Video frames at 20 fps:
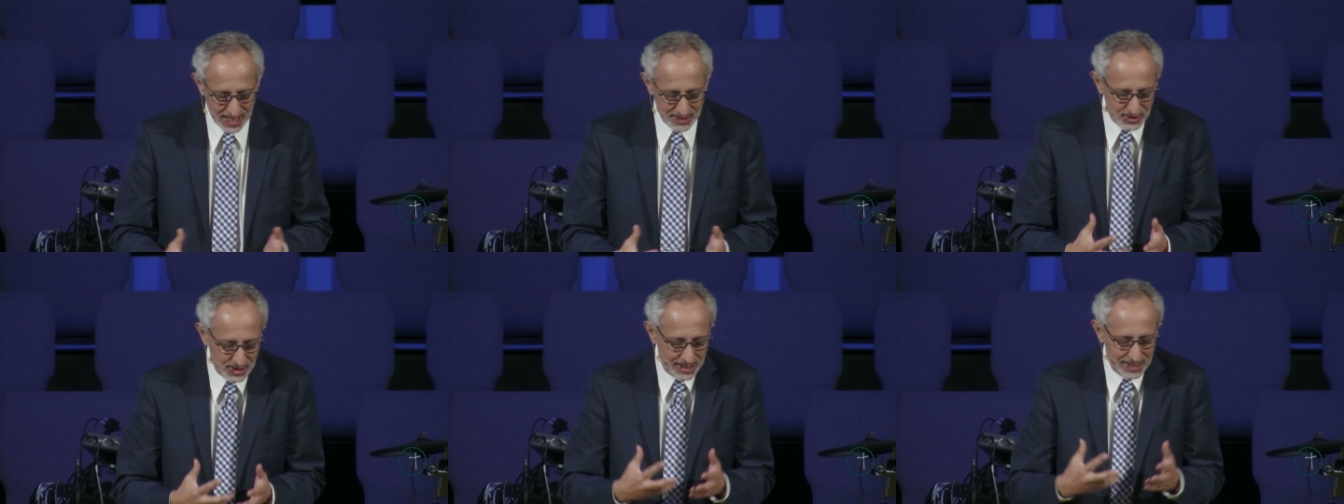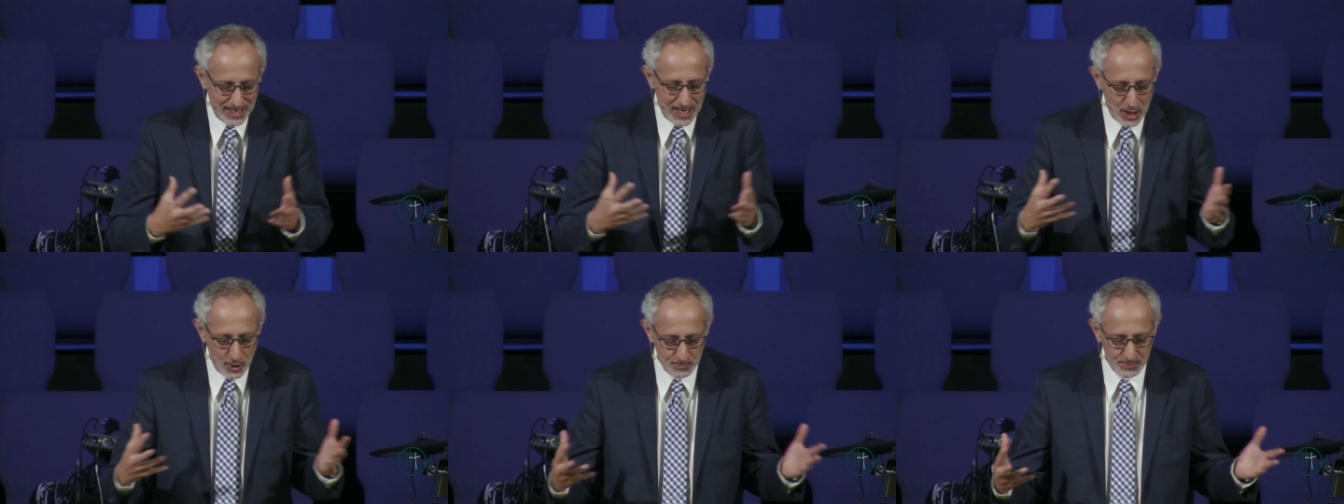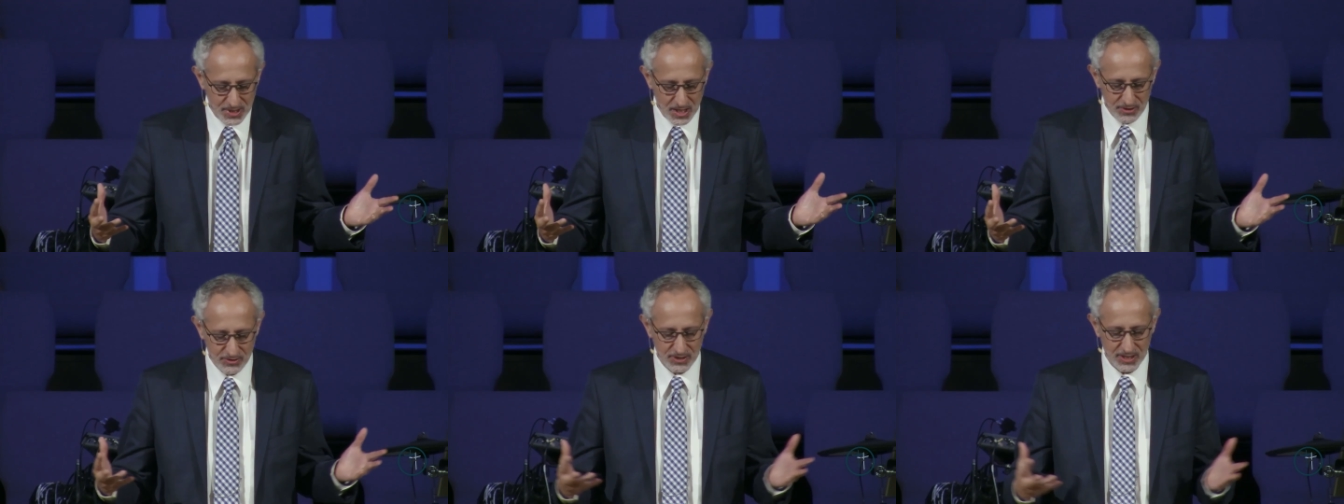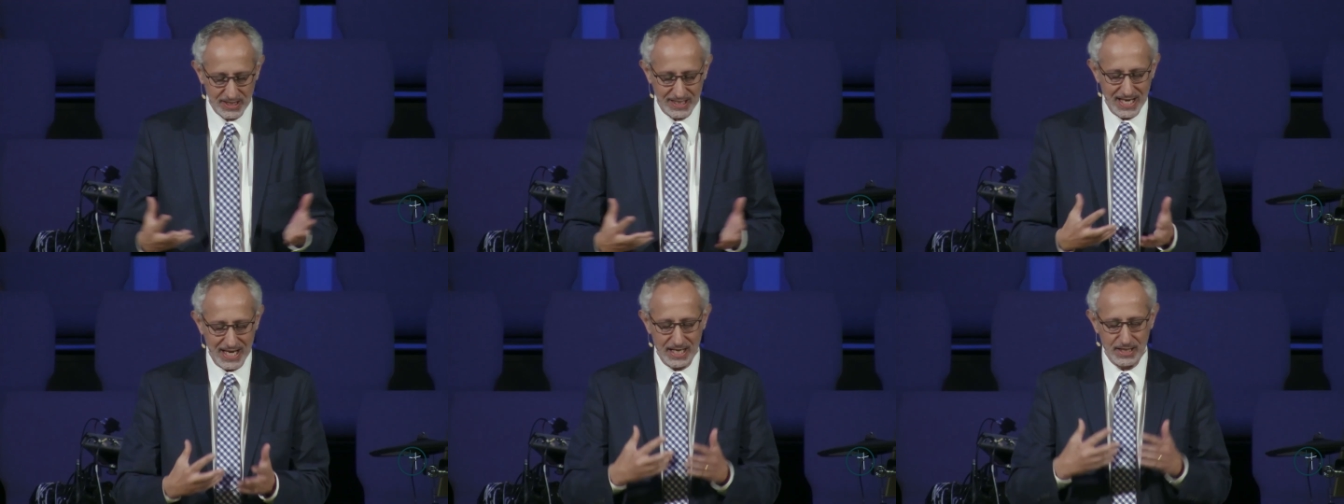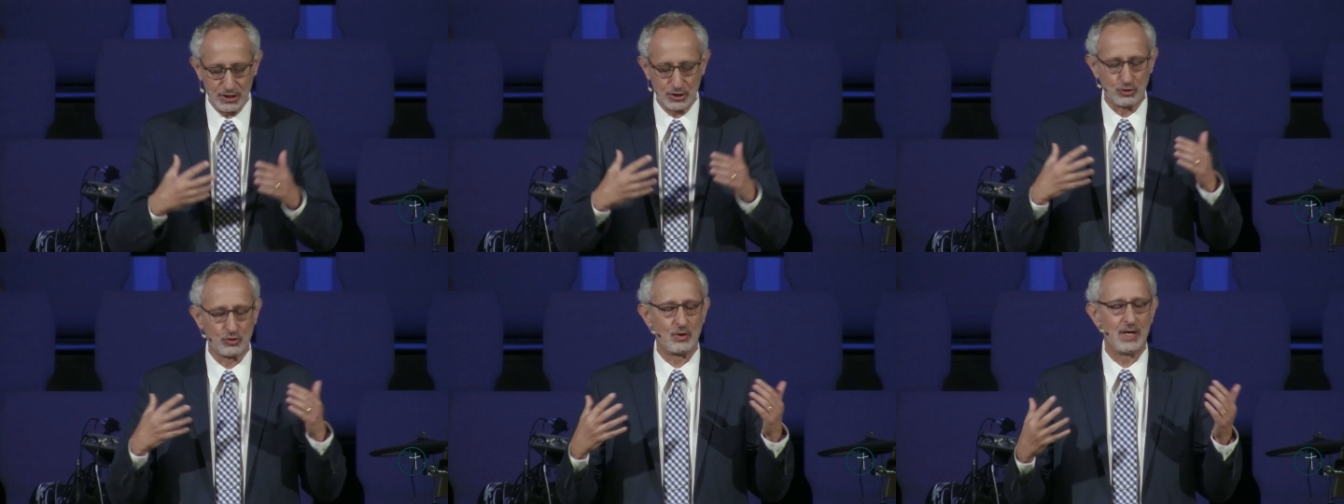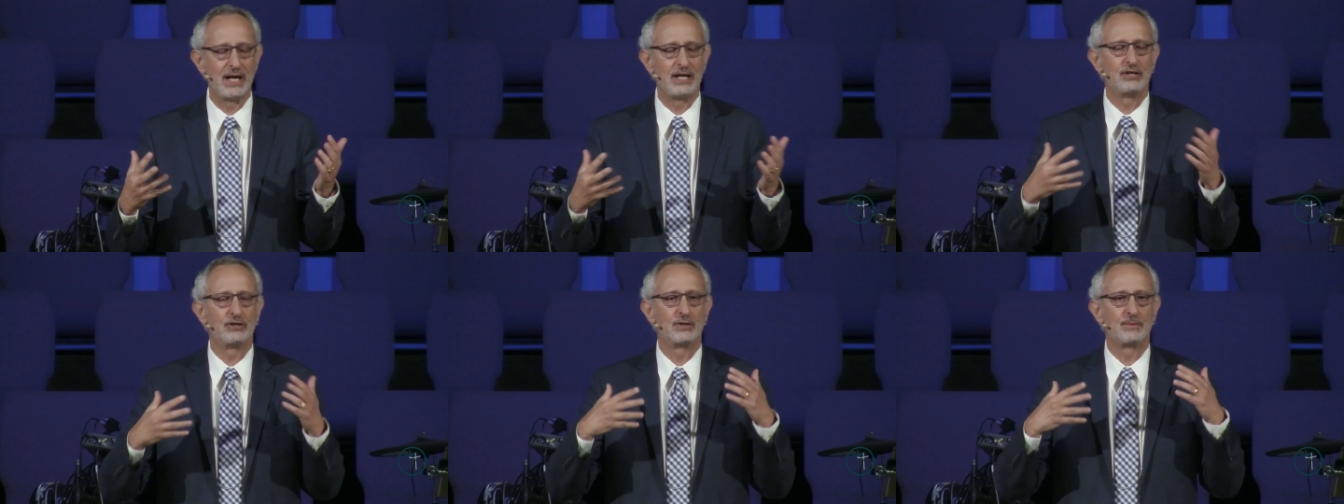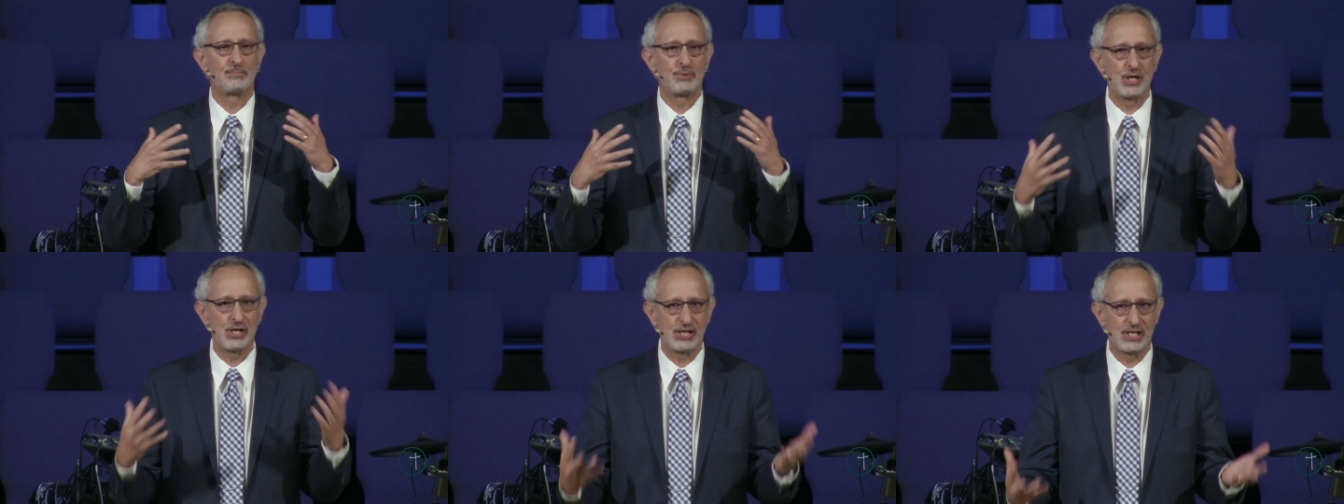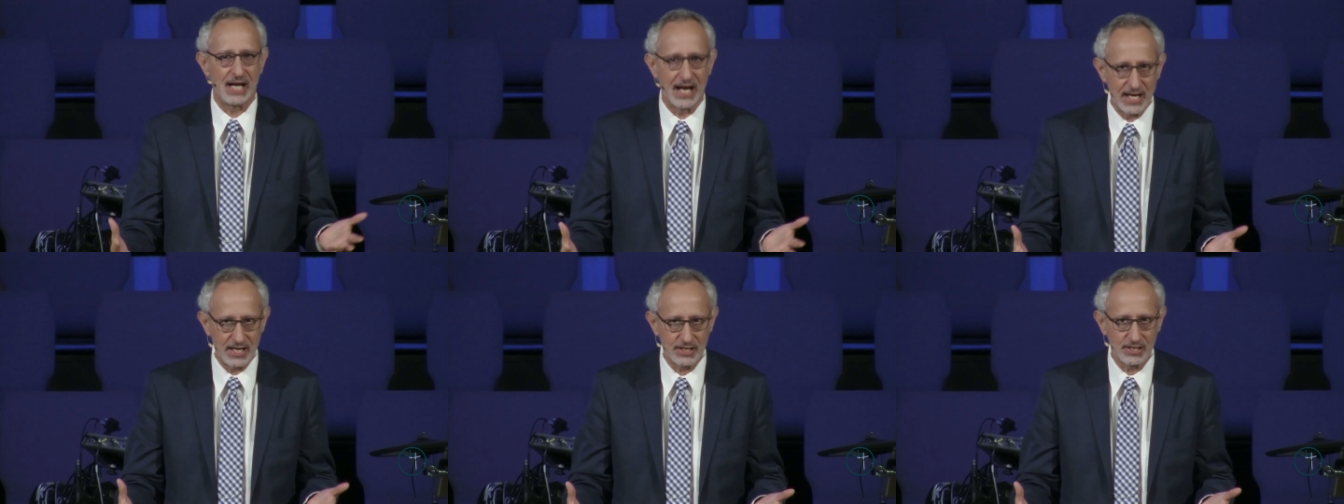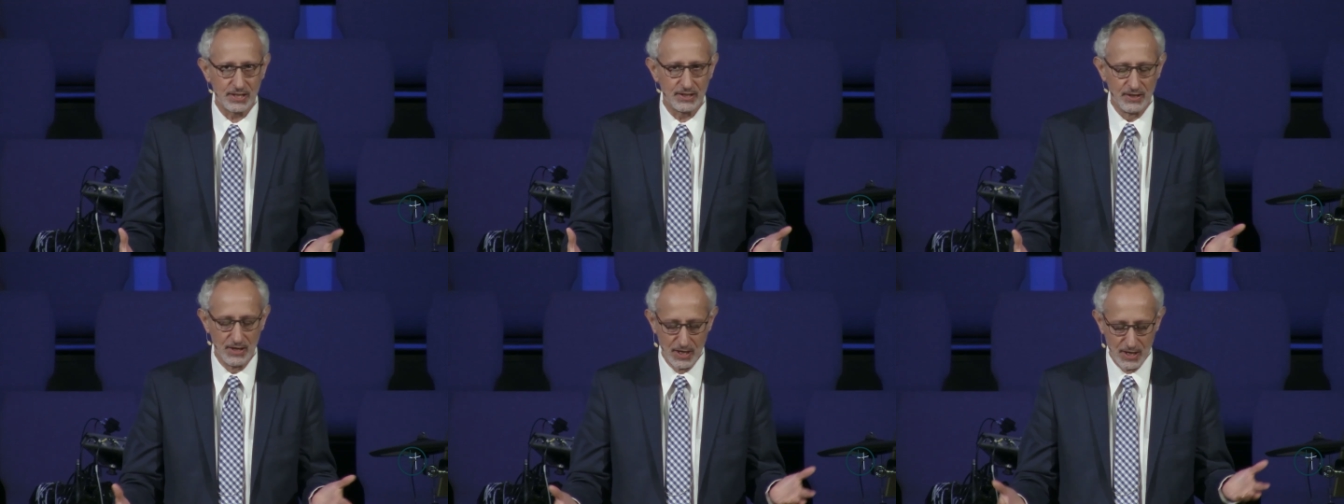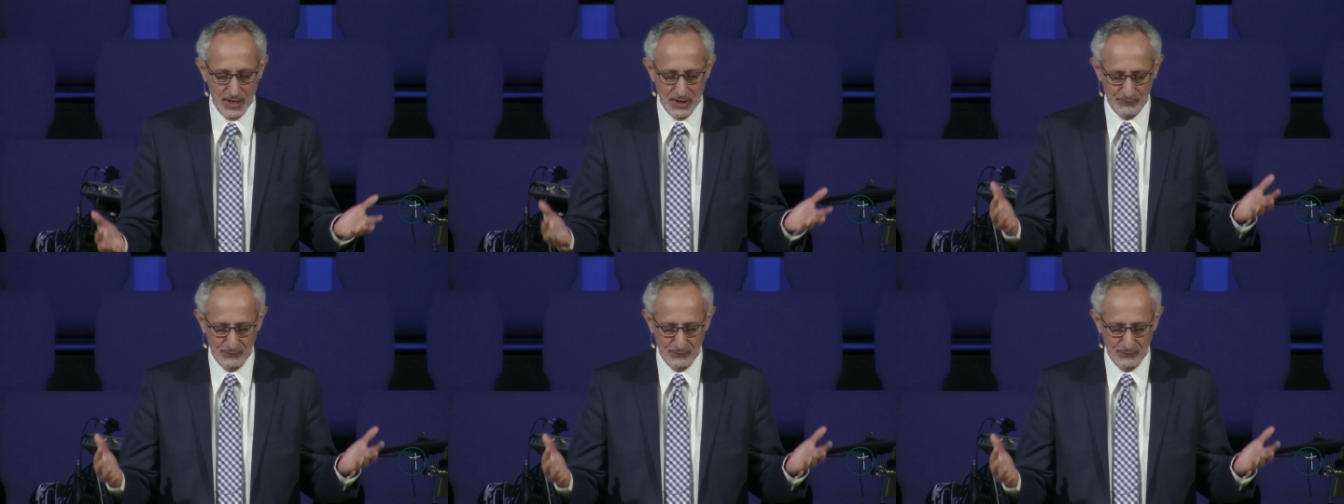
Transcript: I think it helps us to gain a greater appreciation